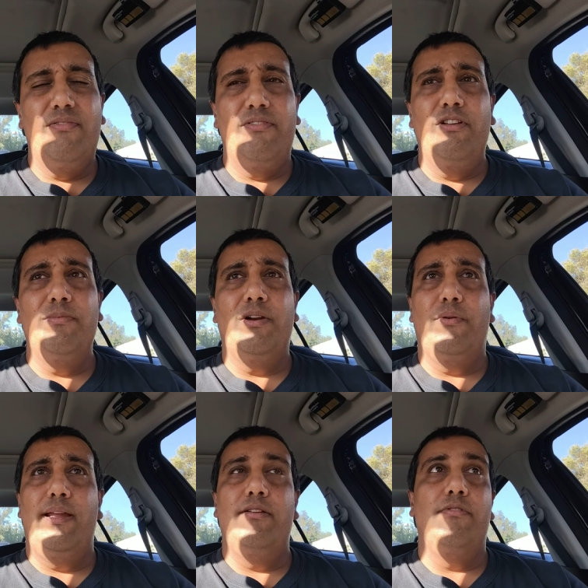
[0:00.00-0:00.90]
film a
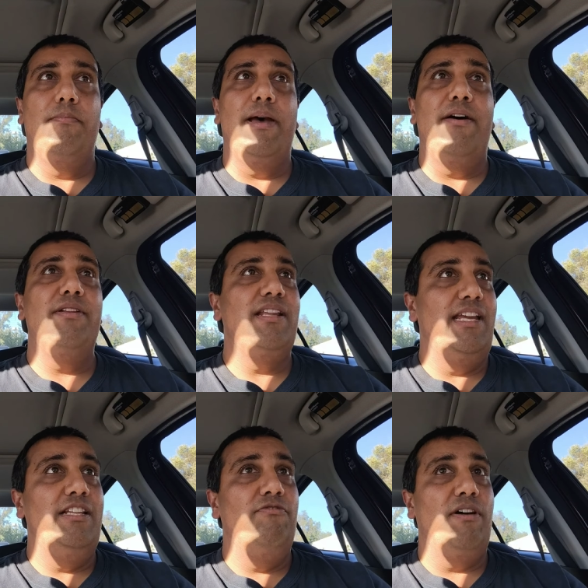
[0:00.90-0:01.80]
grade of about an
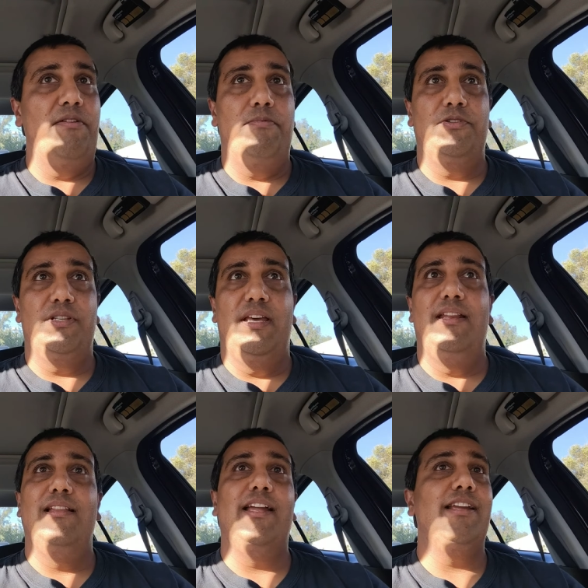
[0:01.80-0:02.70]

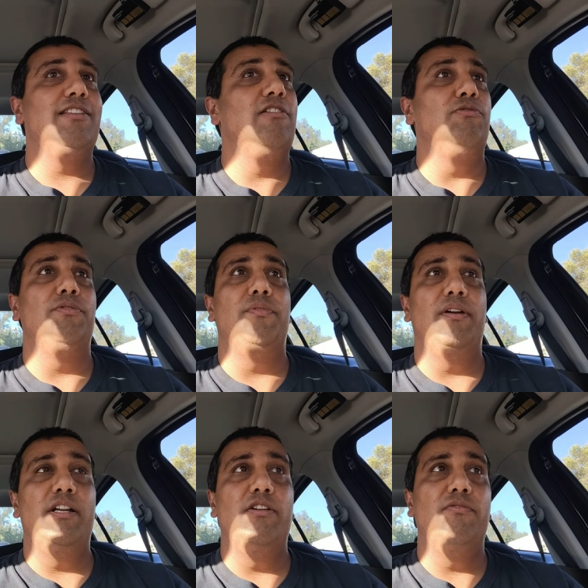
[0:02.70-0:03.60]
85%. Like I said, it was a very